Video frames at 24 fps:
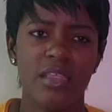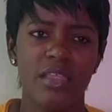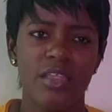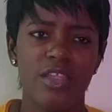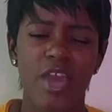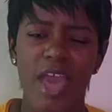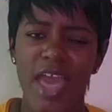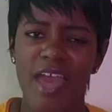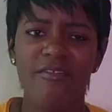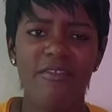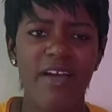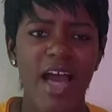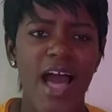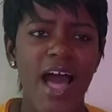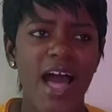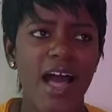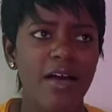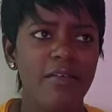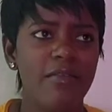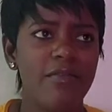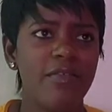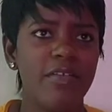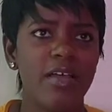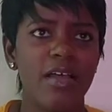You ever
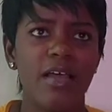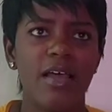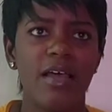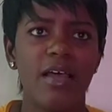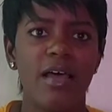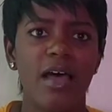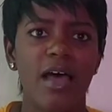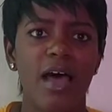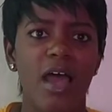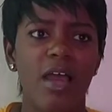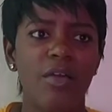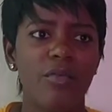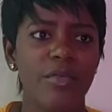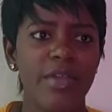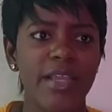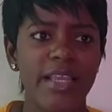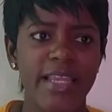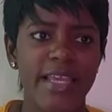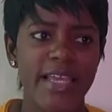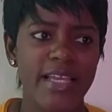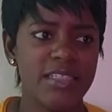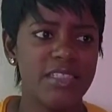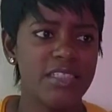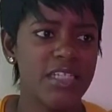have a
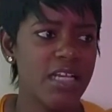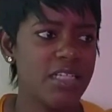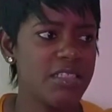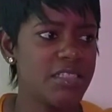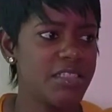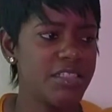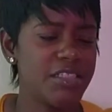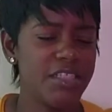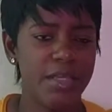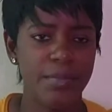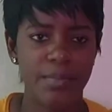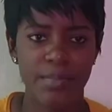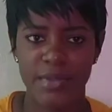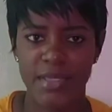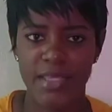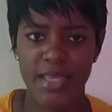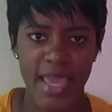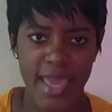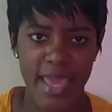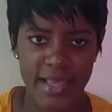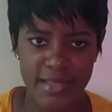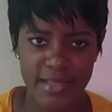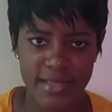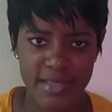relationship
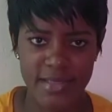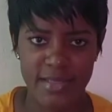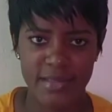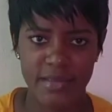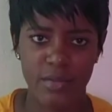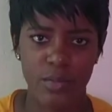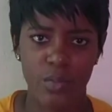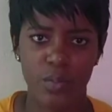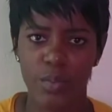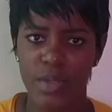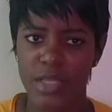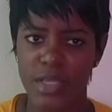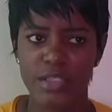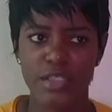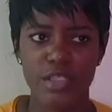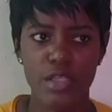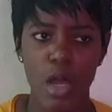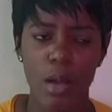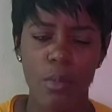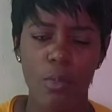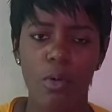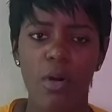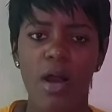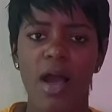yet with
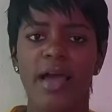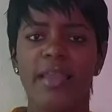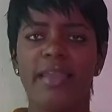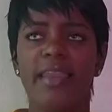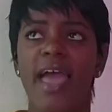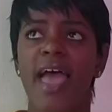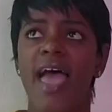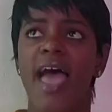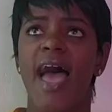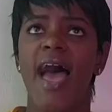someone,